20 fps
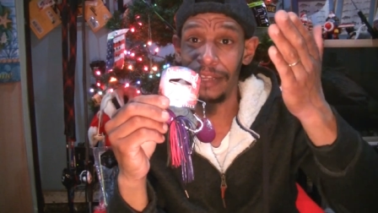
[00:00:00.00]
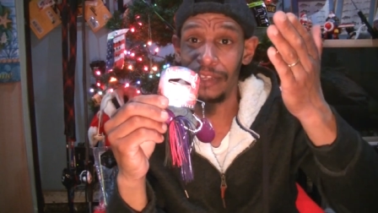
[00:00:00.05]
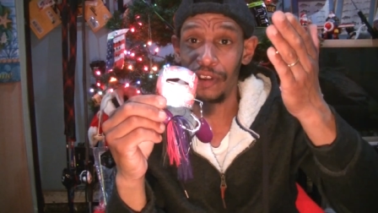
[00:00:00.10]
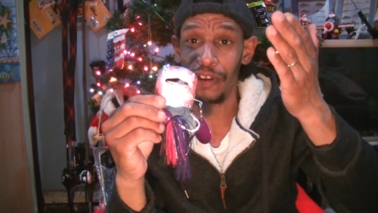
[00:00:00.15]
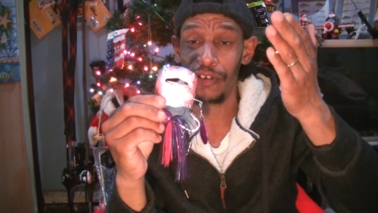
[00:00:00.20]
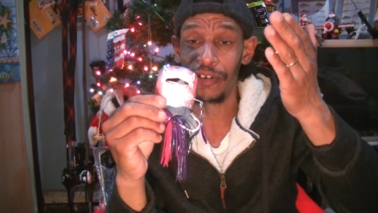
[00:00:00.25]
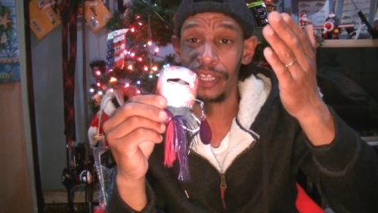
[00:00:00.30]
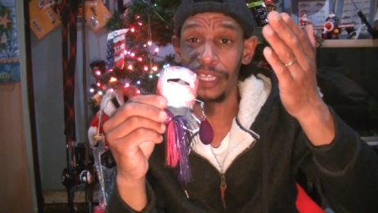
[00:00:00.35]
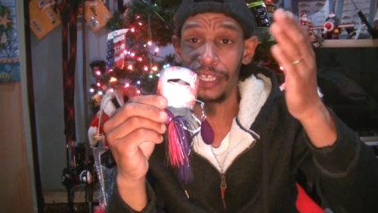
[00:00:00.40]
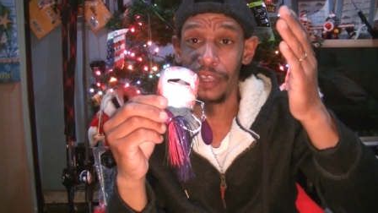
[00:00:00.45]

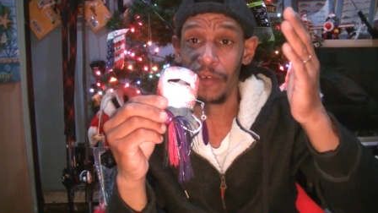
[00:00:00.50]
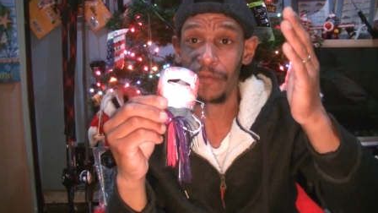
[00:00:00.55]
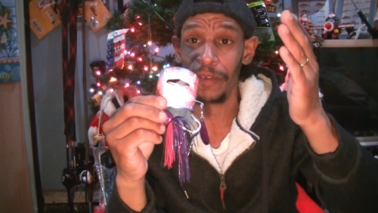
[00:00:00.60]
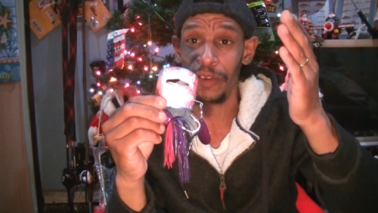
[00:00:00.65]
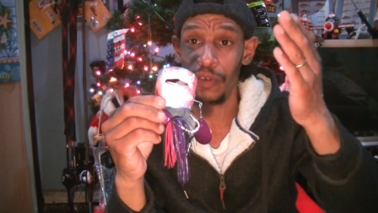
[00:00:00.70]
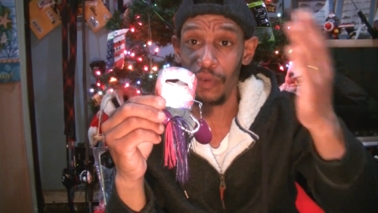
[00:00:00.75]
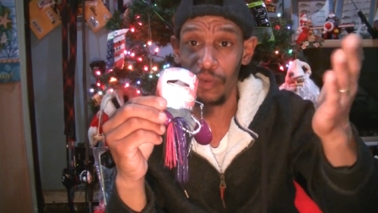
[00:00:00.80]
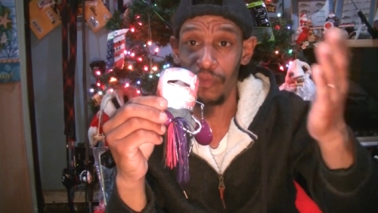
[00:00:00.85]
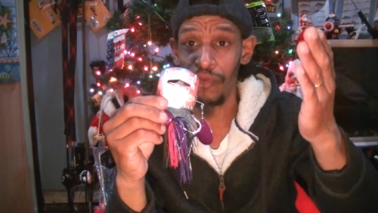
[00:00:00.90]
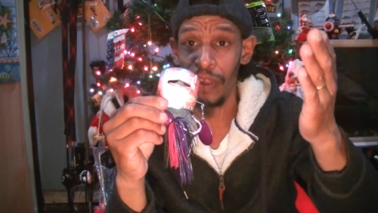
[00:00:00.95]
turn itself
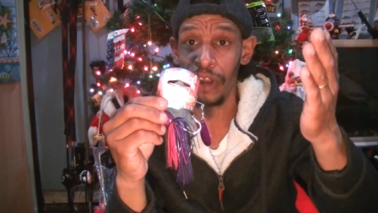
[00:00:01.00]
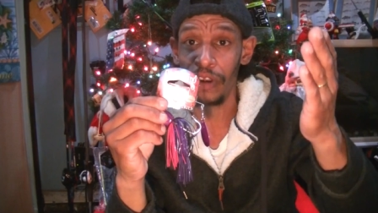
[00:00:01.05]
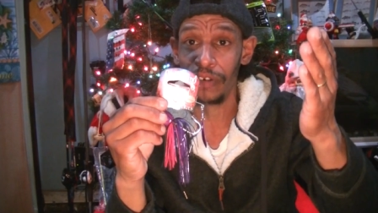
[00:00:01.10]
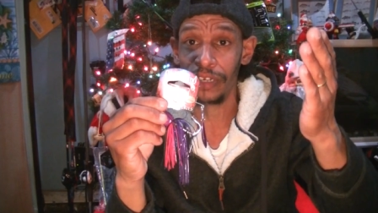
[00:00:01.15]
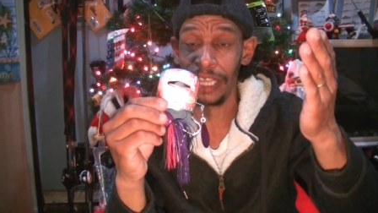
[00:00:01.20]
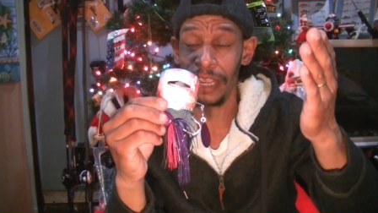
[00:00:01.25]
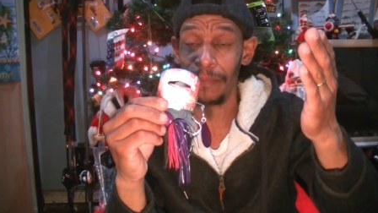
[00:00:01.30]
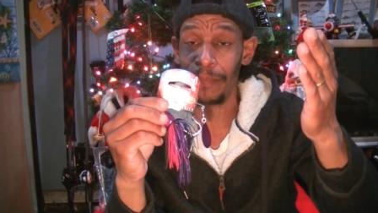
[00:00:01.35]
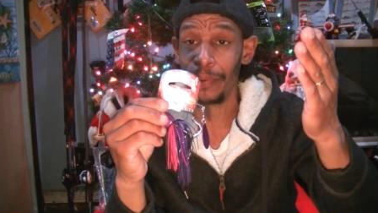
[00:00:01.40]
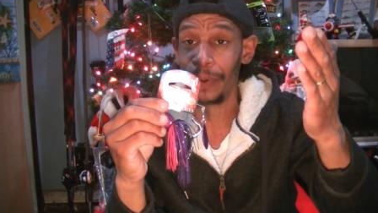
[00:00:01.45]
into a rudder
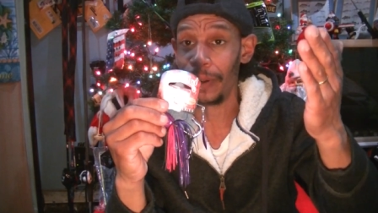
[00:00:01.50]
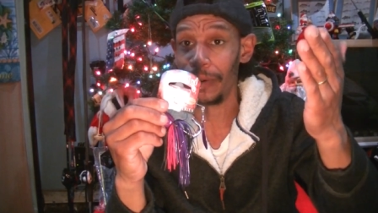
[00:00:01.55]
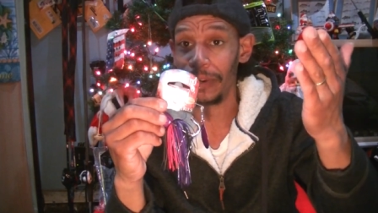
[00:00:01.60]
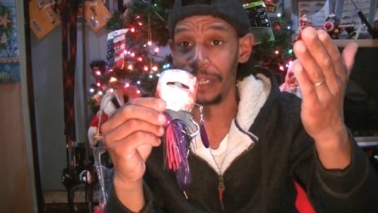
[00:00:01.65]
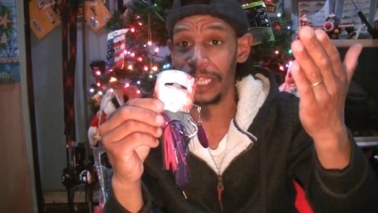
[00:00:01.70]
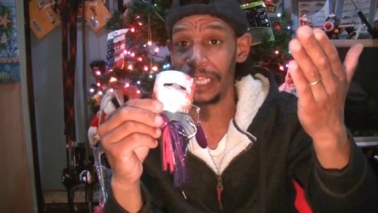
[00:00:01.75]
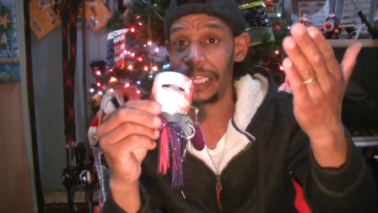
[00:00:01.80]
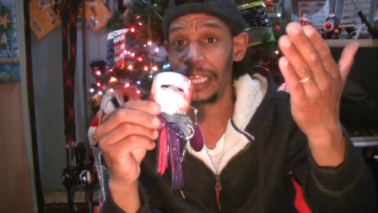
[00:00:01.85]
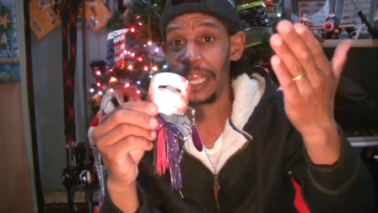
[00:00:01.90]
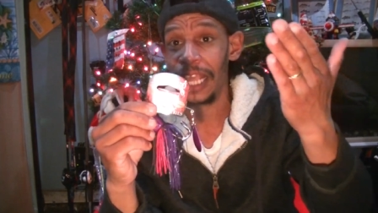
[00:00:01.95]

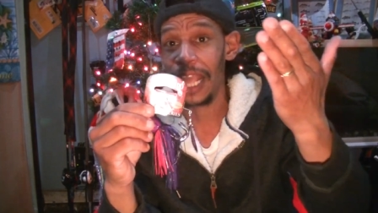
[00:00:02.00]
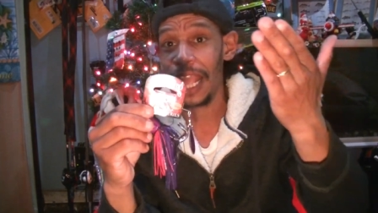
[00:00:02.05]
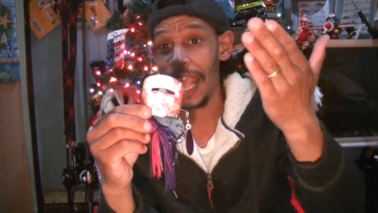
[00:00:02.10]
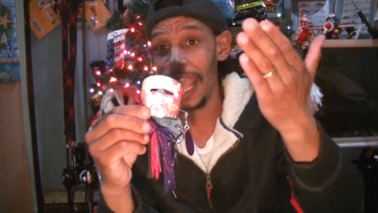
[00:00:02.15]
temporarily